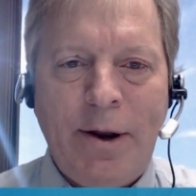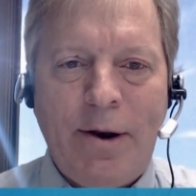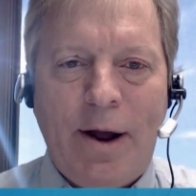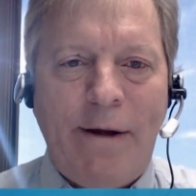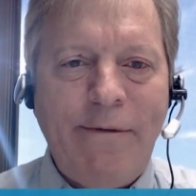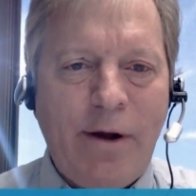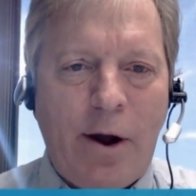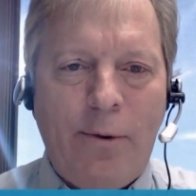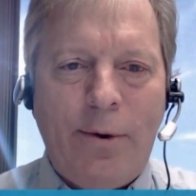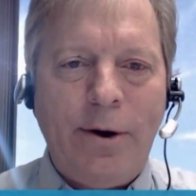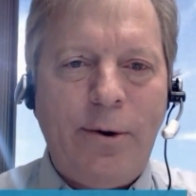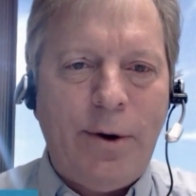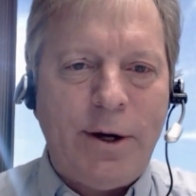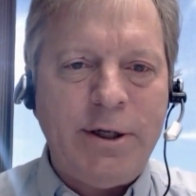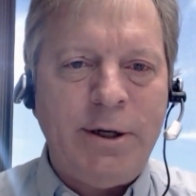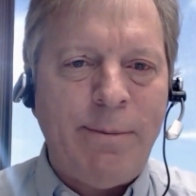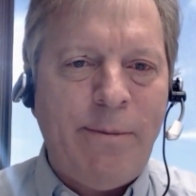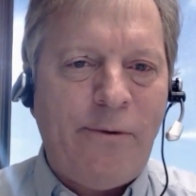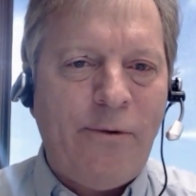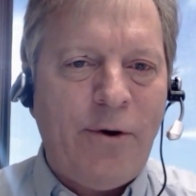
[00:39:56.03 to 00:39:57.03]
Now, I've got one
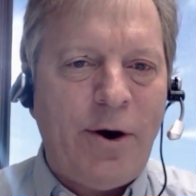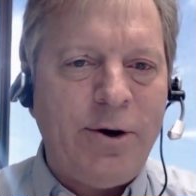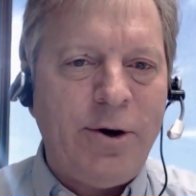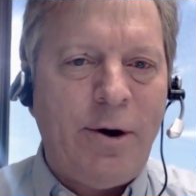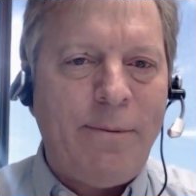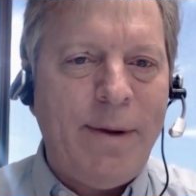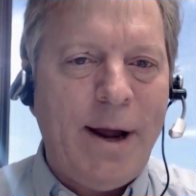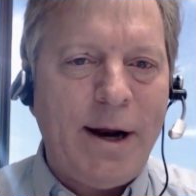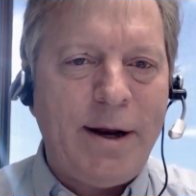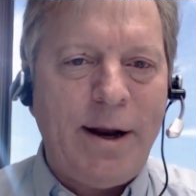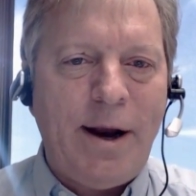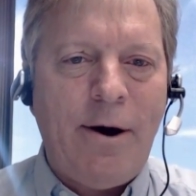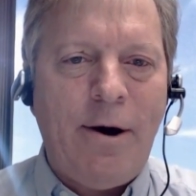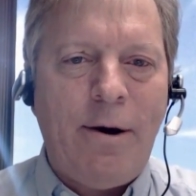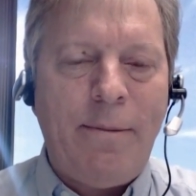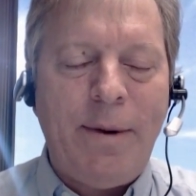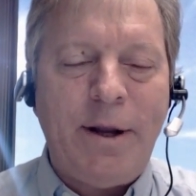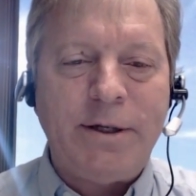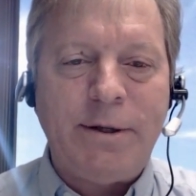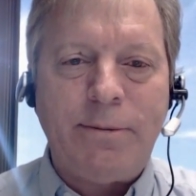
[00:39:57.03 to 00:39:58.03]
question before I turn it back to
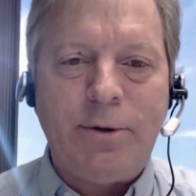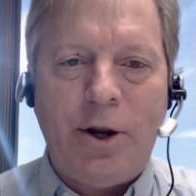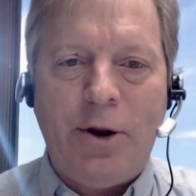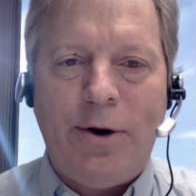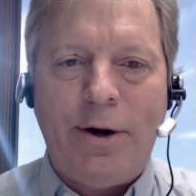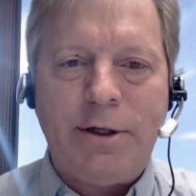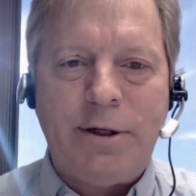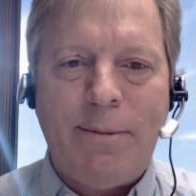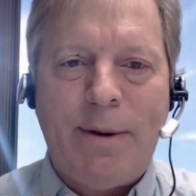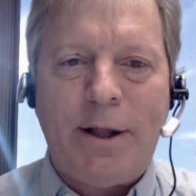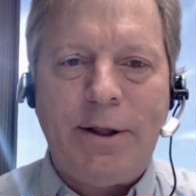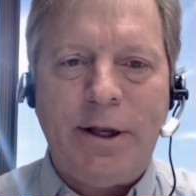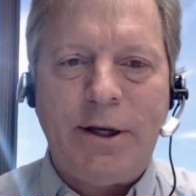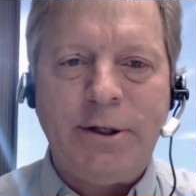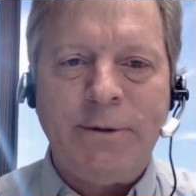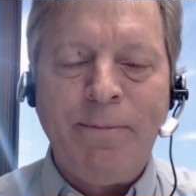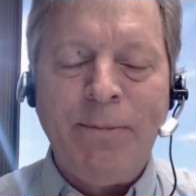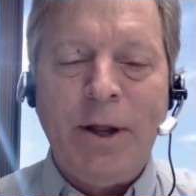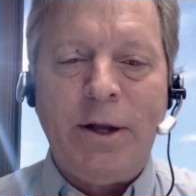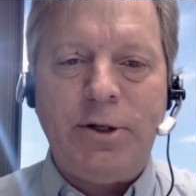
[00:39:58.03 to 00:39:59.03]
Aaron because I'm curious about
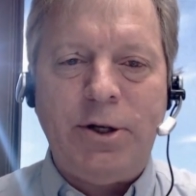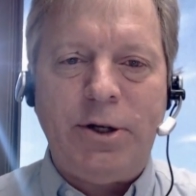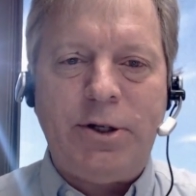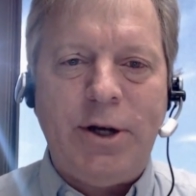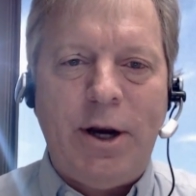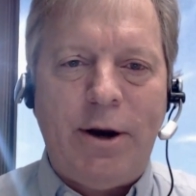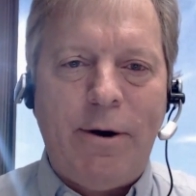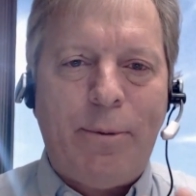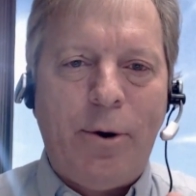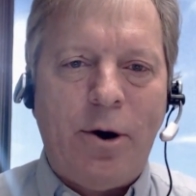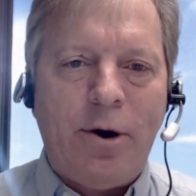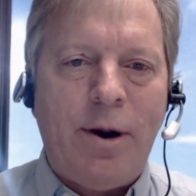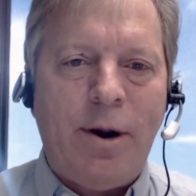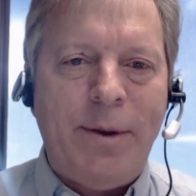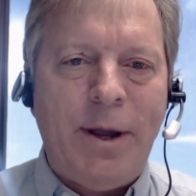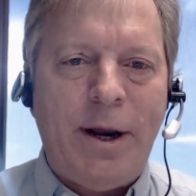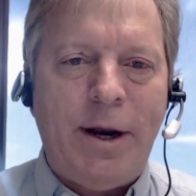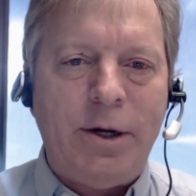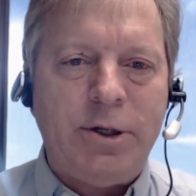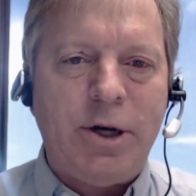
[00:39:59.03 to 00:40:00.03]
this. So you say you're
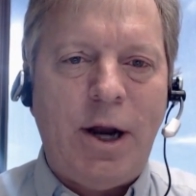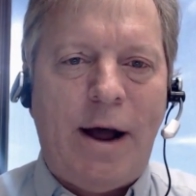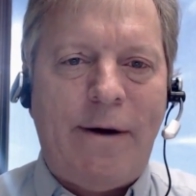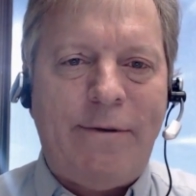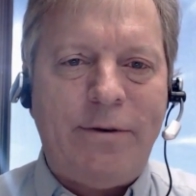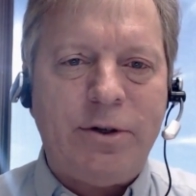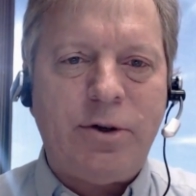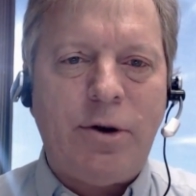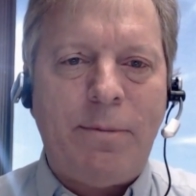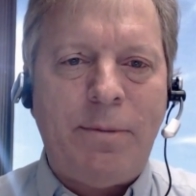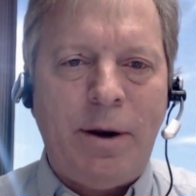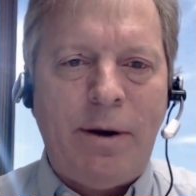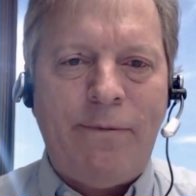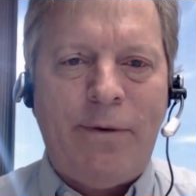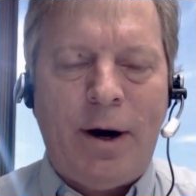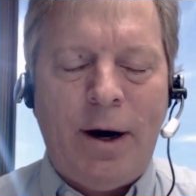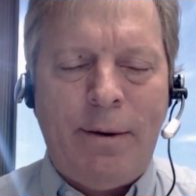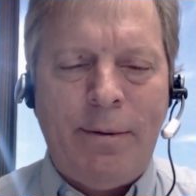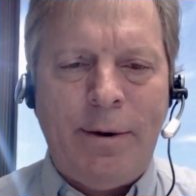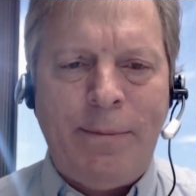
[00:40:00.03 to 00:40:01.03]
programming in a JavaScript
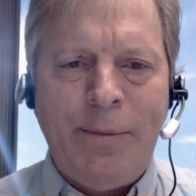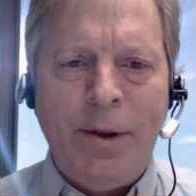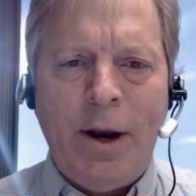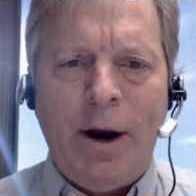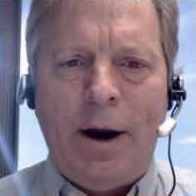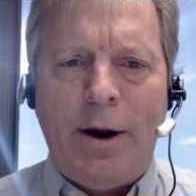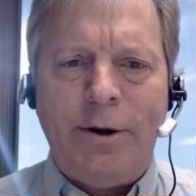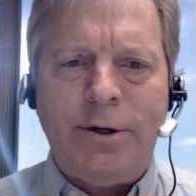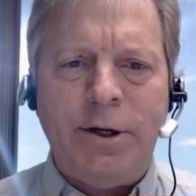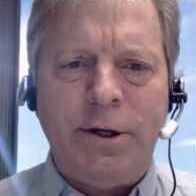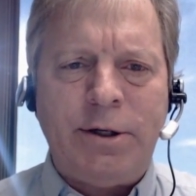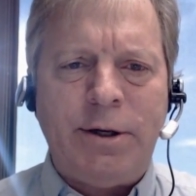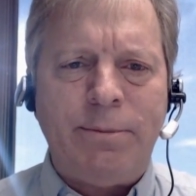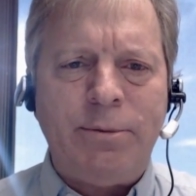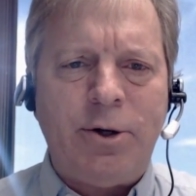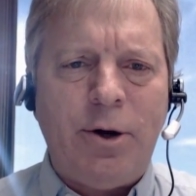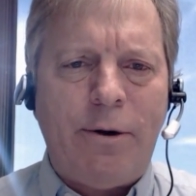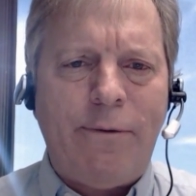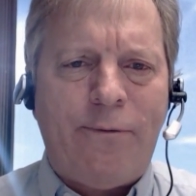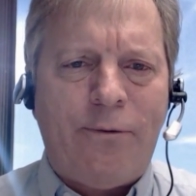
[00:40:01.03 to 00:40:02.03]
environment. Are you using some
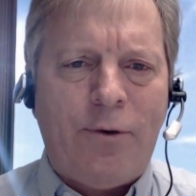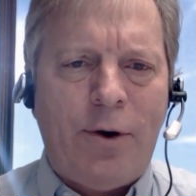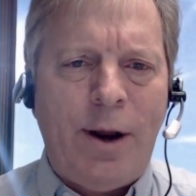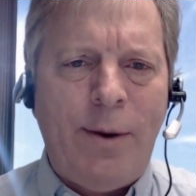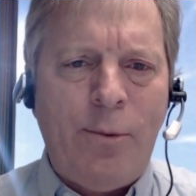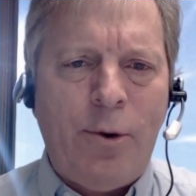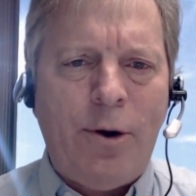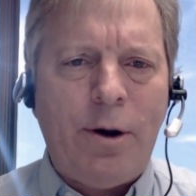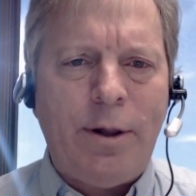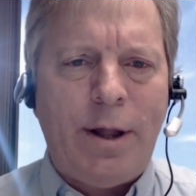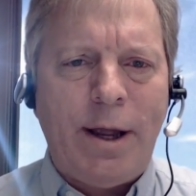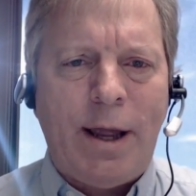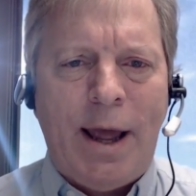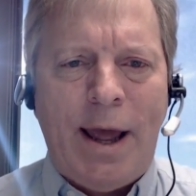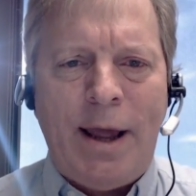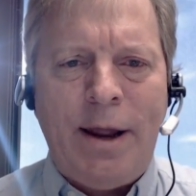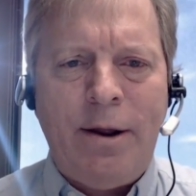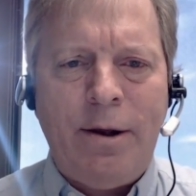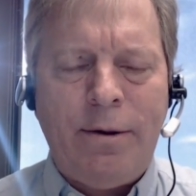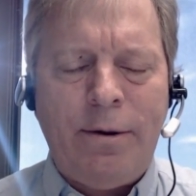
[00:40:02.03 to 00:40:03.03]
sort of framework like
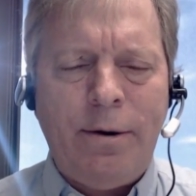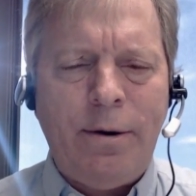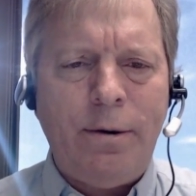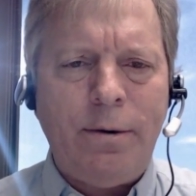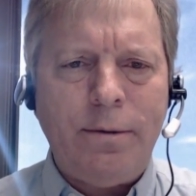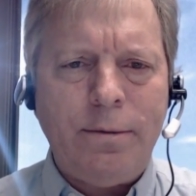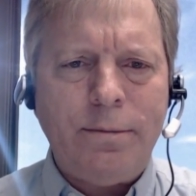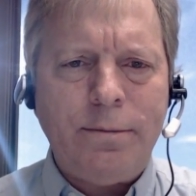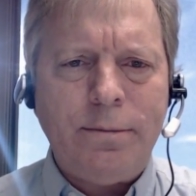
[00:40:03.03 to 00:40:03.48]
Angular?